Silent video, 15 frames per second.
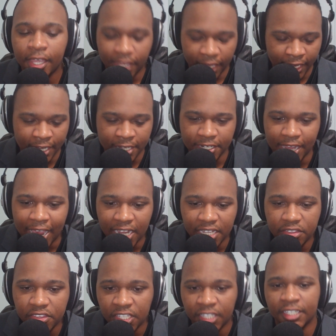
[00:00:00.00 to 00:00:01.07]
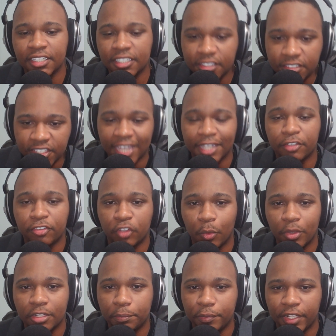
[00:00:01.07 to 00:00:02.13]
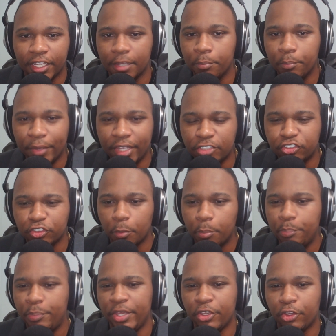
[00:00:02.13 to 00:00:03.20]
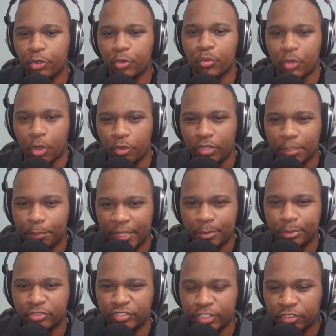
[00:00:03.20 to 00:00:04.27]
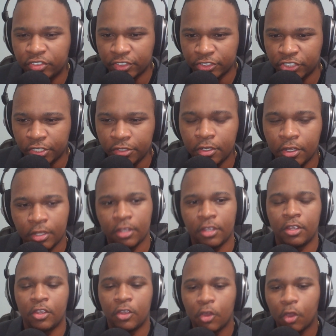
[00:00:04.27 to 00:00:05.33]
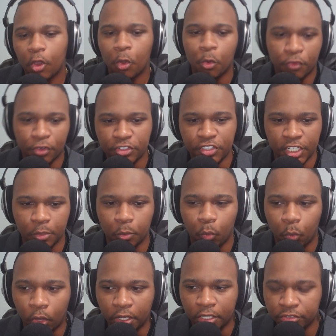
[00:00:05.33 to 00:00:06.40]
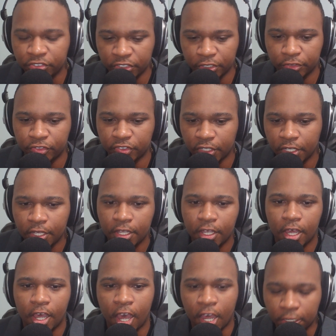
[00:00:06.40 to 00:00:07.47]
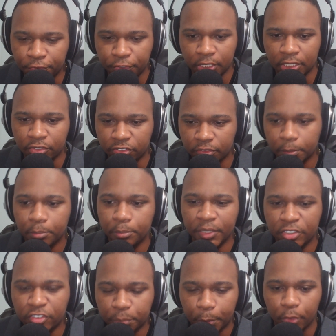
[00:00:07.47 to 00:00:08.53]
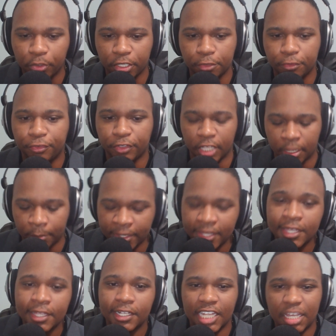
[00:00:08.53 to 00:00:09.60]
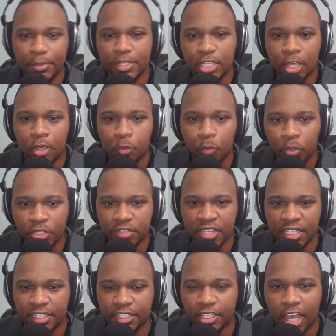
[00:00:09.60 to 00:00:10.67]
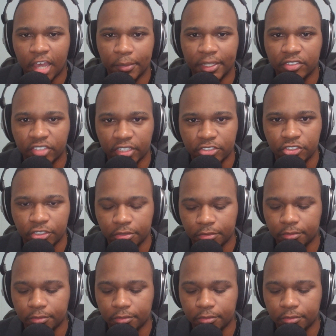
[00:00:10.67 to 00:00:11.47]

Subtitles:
And I think that is going to play a much bigger role in people's decision over Tim Walz's obvious misspoken flub. Let me know what you think in the comment section.